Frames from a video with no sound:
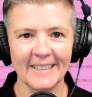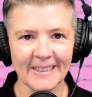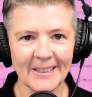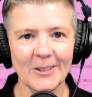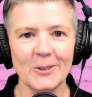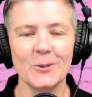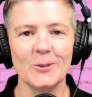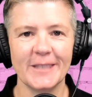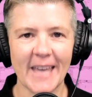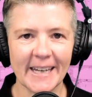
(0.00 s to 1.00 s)

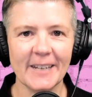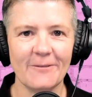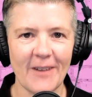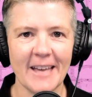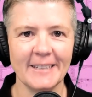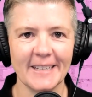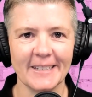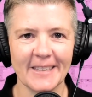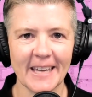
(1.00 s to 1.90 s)
lose that advantage.